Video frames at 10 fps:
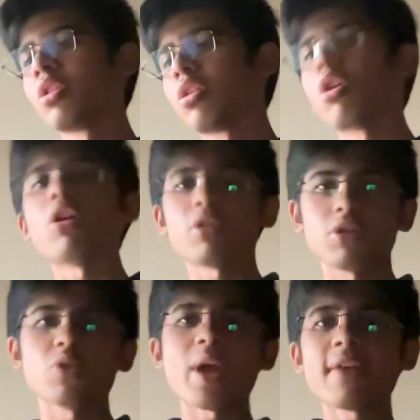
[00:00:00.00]
or
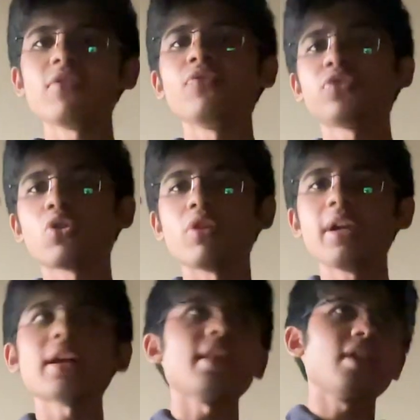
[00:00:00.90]
whenever you've thrown
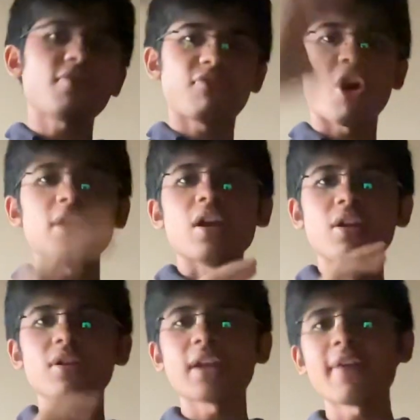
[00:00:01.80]
it and they're falling
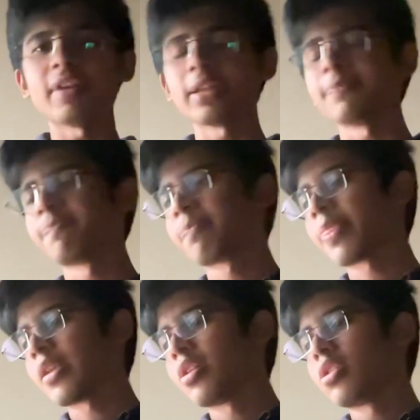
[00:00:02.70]
under gravity.
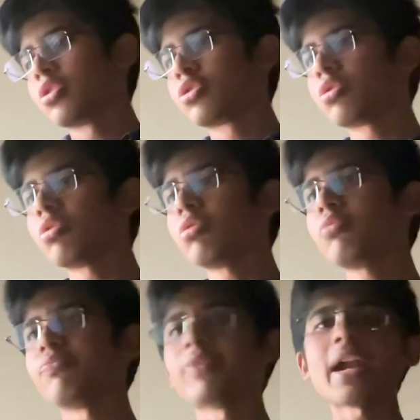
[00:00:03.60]

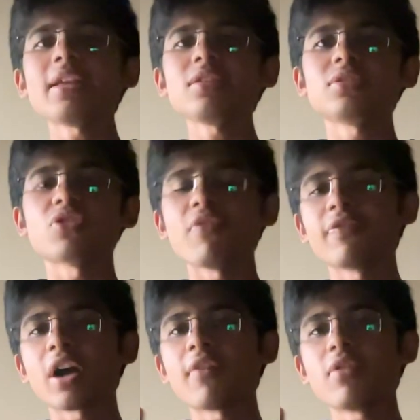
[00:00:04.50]
So
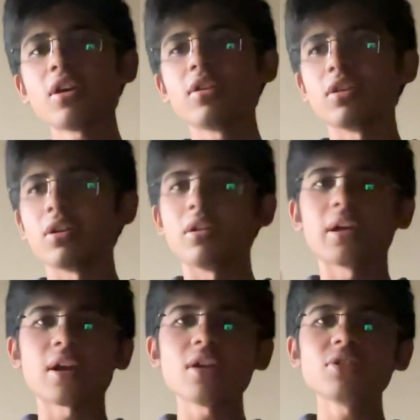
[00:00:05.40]
we've covered
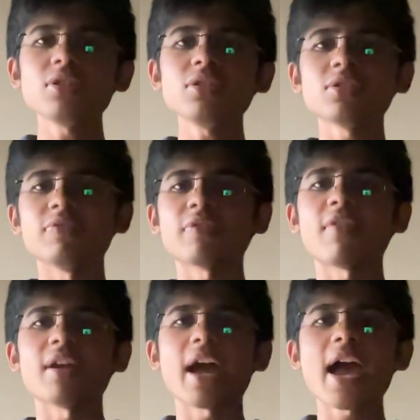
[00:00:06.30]
Lagrangians, we've
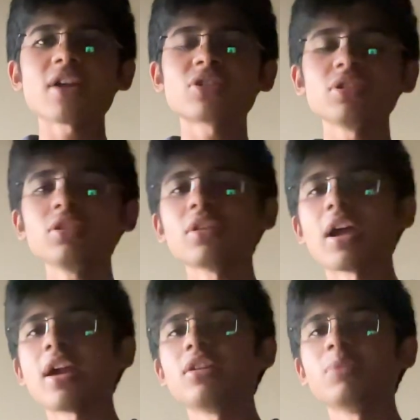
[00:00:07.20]
covered action
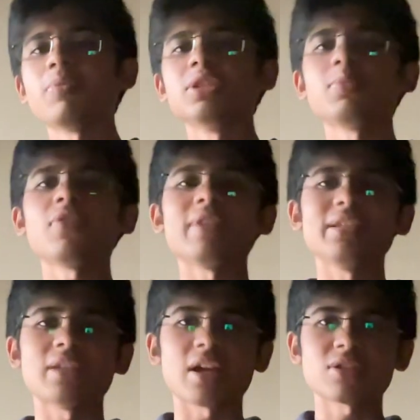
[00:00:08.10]
and the principle of
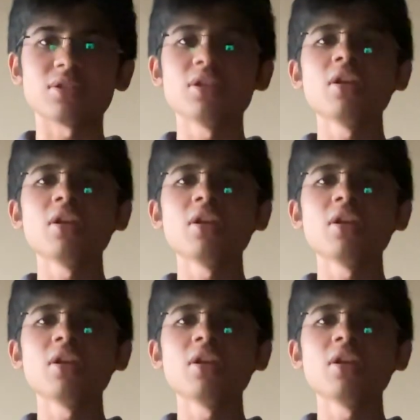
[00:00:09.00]
least action.